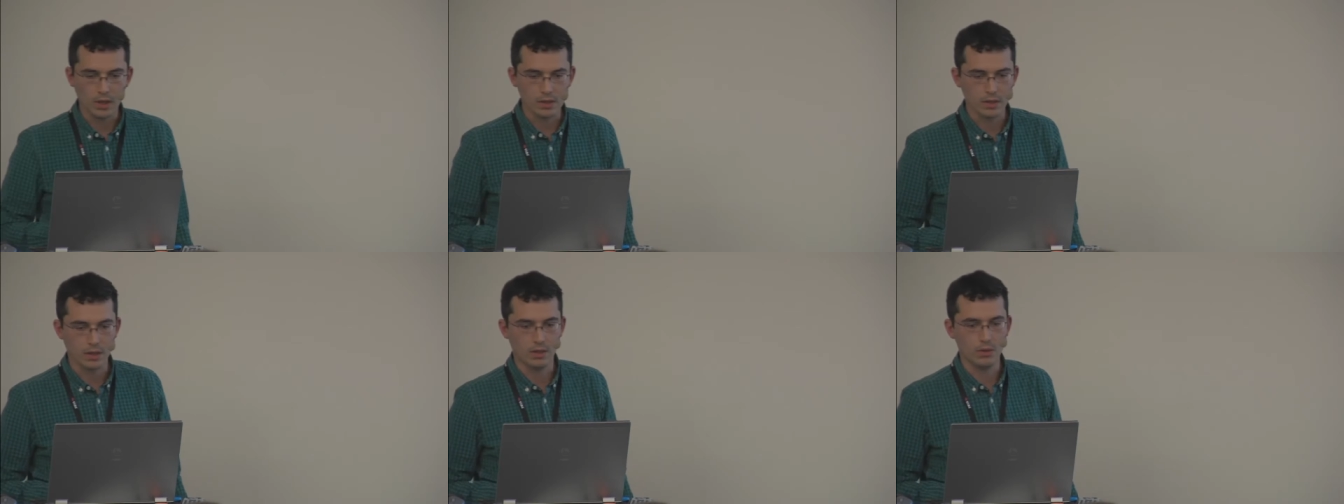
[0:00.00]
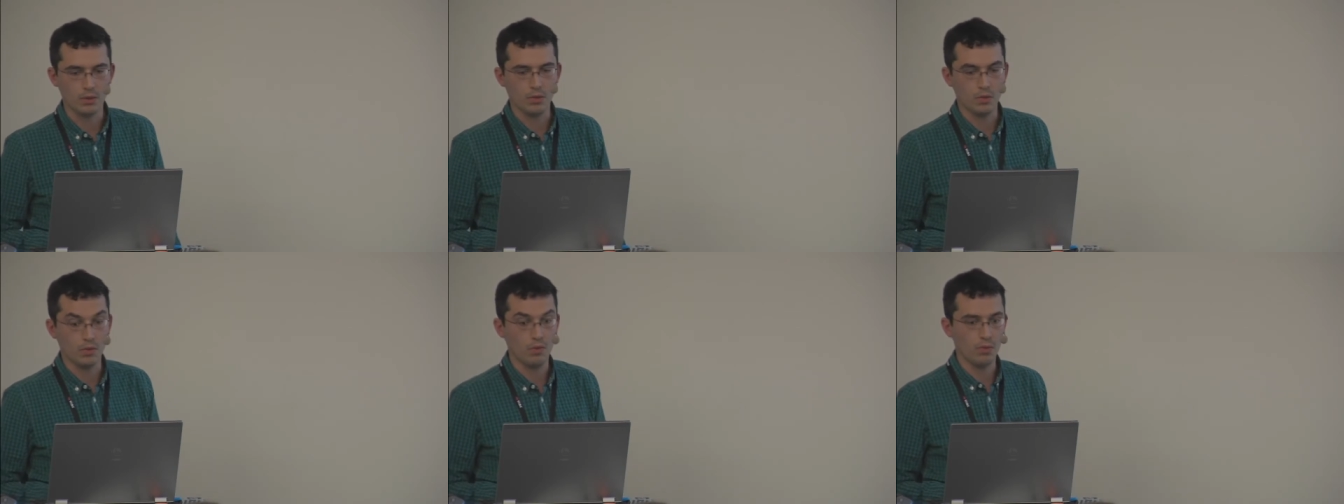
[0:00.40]

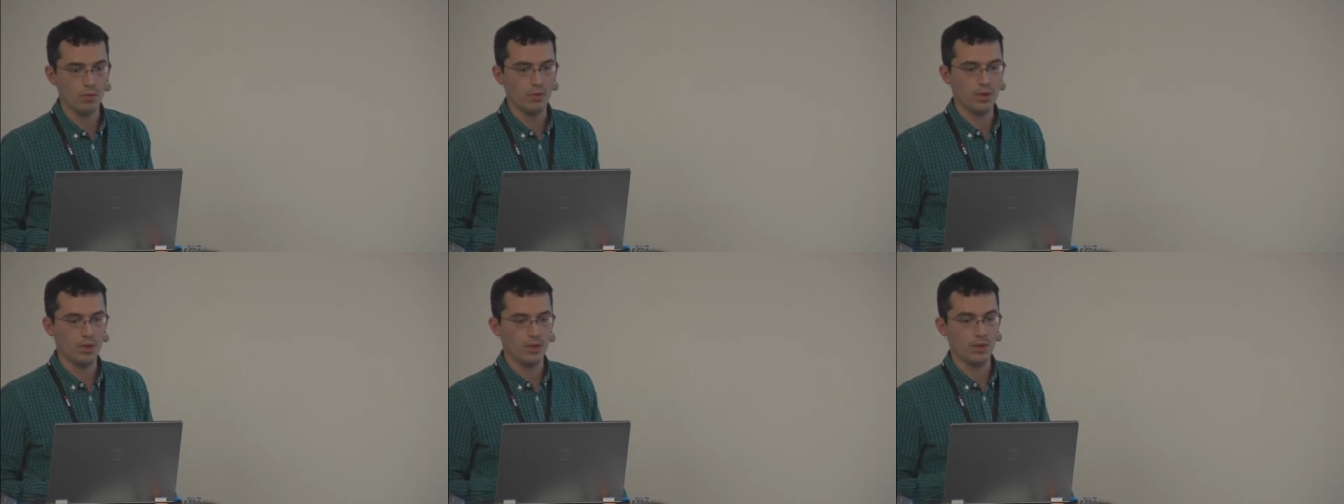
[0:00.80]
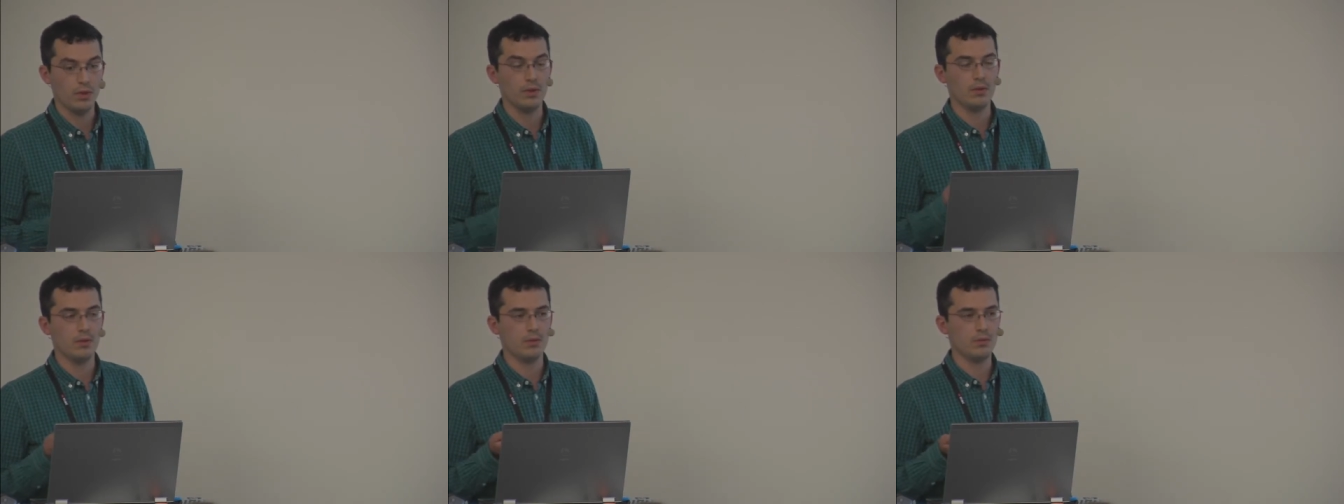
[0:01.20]
So the
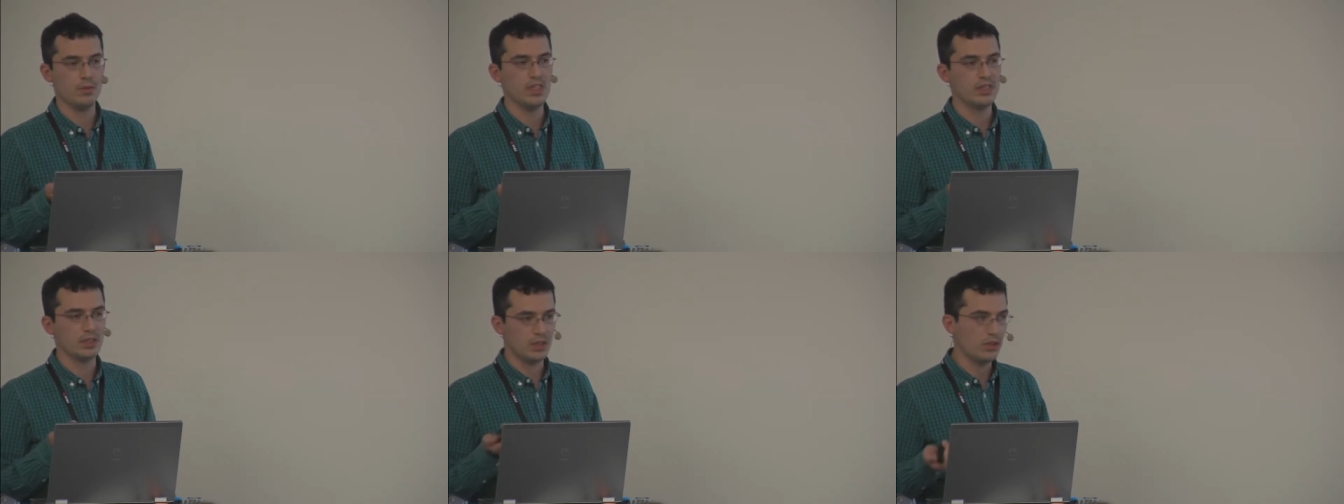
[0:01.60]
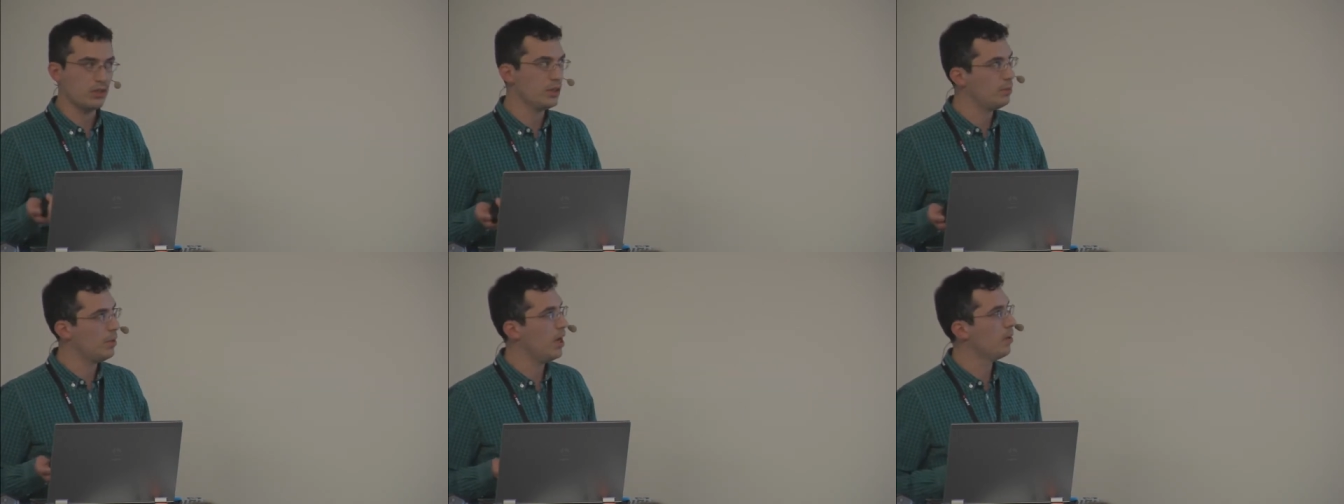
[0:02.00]
the ministerial
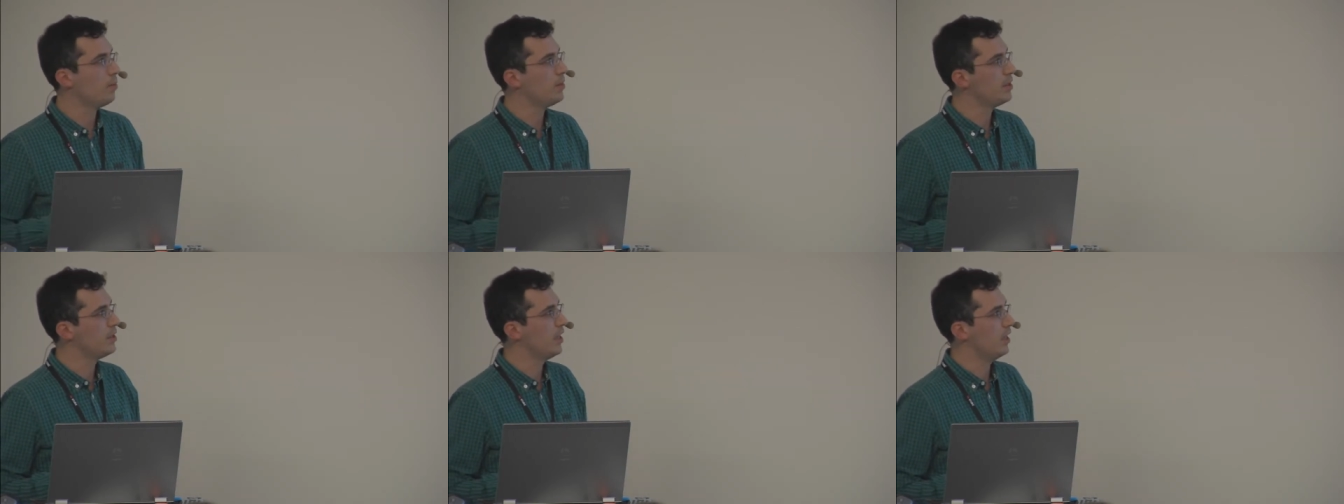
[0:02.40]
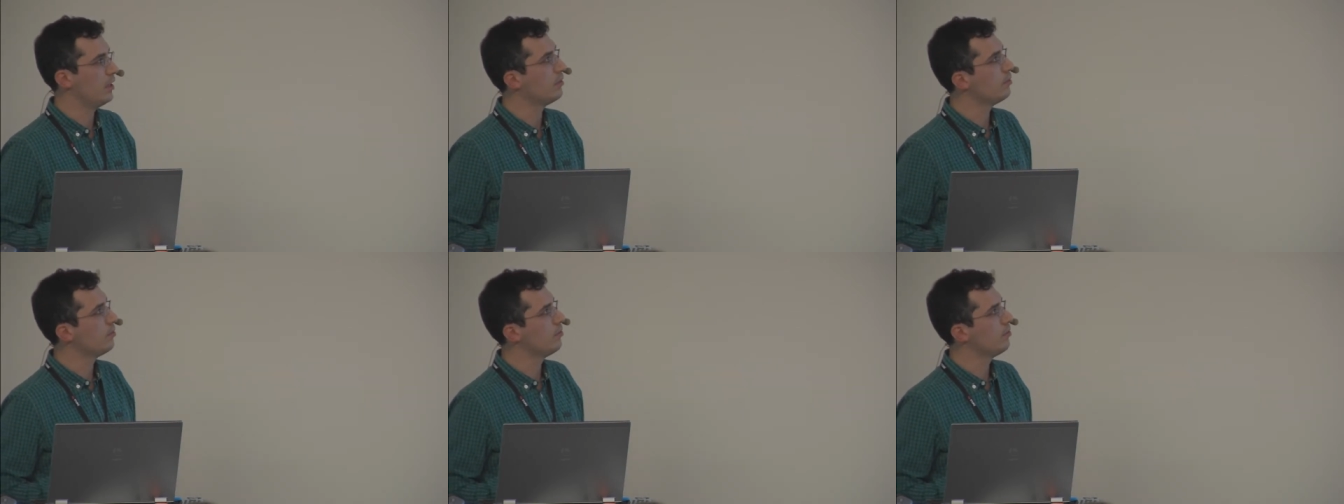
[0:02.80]
departments they